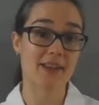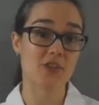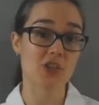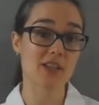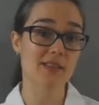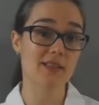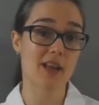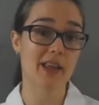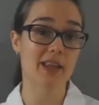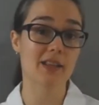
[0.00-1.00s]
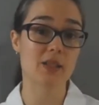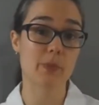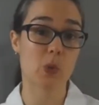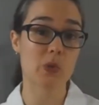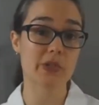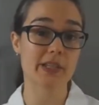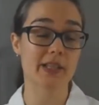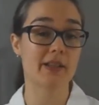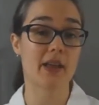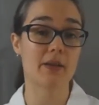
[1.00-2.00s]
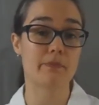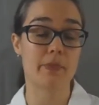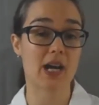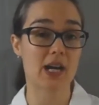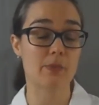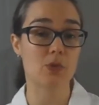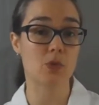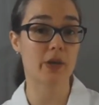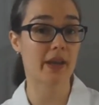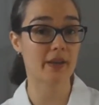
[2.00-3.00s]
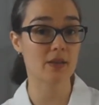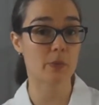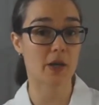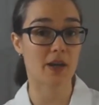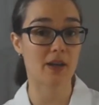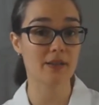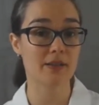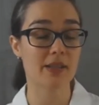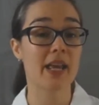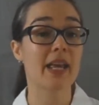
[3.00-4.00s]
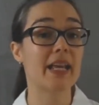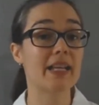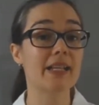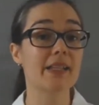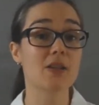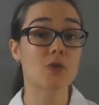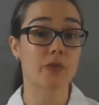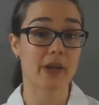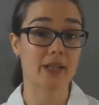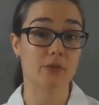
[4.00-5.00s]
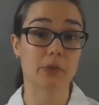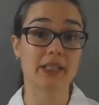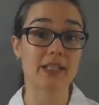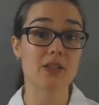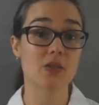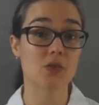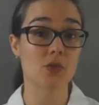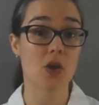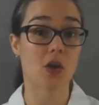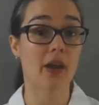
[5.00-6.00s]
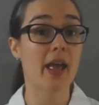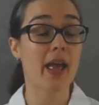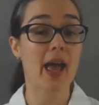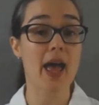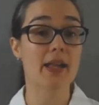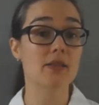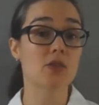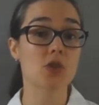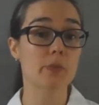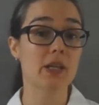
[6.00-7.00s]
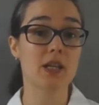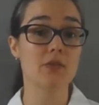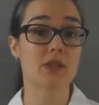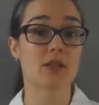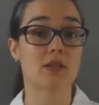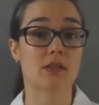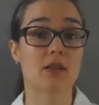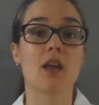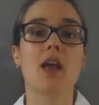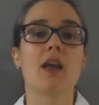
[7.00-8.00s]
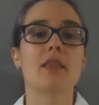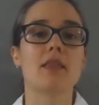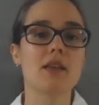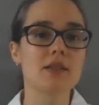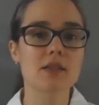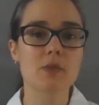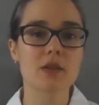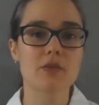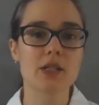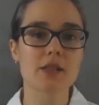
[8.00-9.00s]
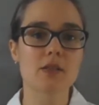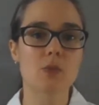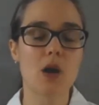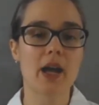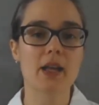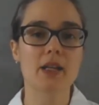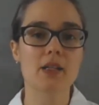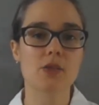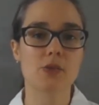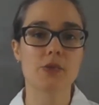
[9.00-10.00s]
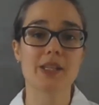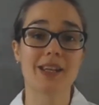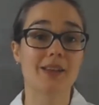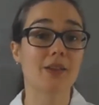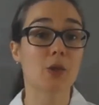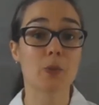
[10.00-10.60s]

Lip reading: And just like its porcelain and marble counterparts, it is incredibly strong and super heat resistant. This is one of the reasons why it is used in